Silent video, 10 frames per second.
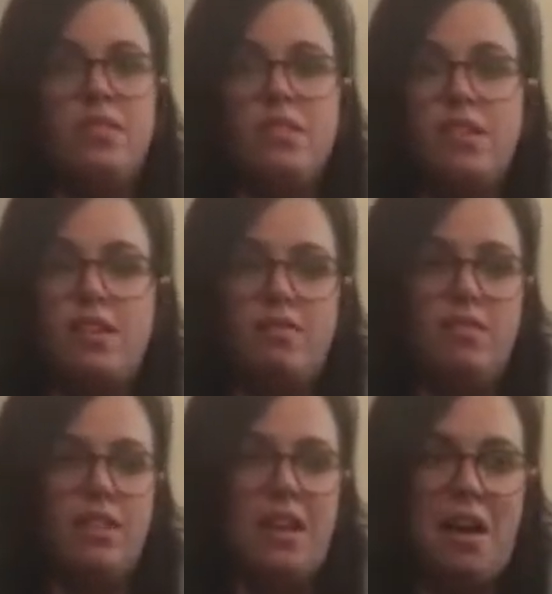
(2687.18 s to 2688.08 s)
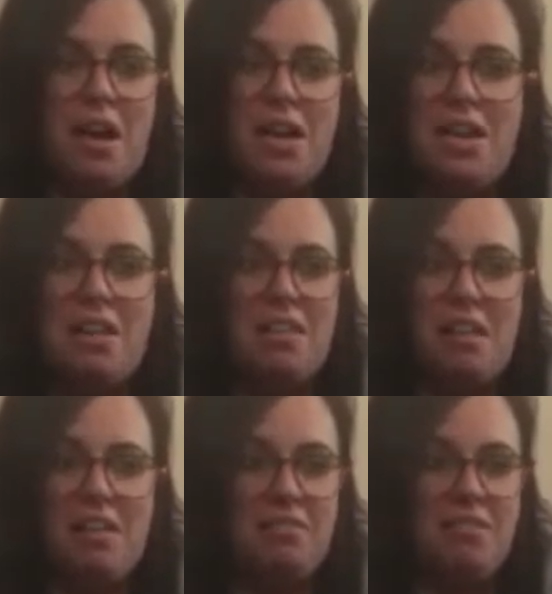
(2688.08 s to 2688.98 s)
I don't really hide
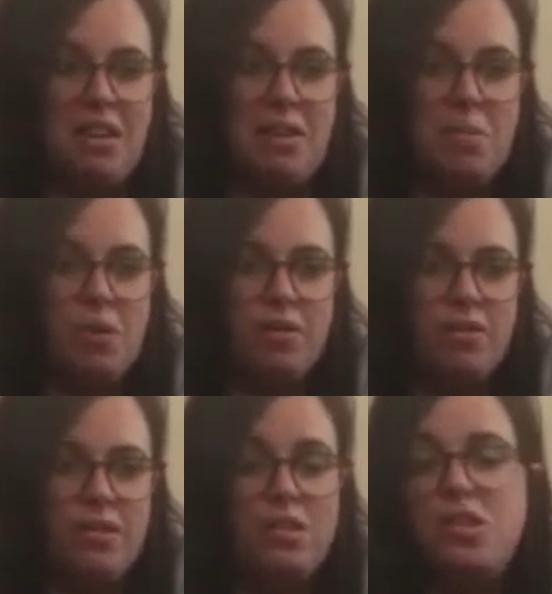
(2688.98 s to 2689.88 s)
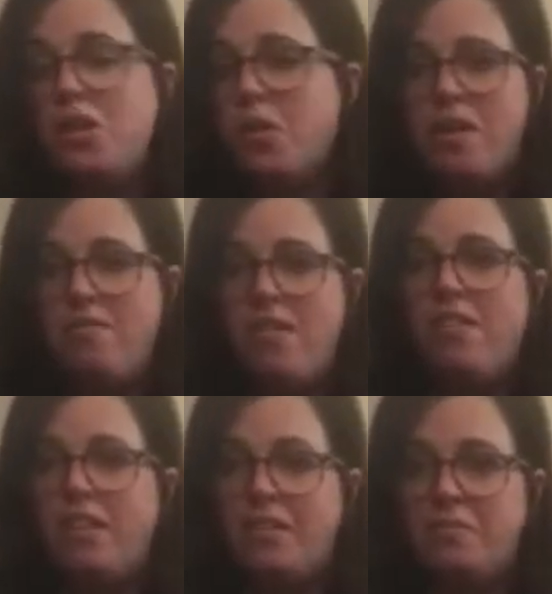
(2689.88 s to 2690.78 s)
anything anymore. It's actually a great feeling.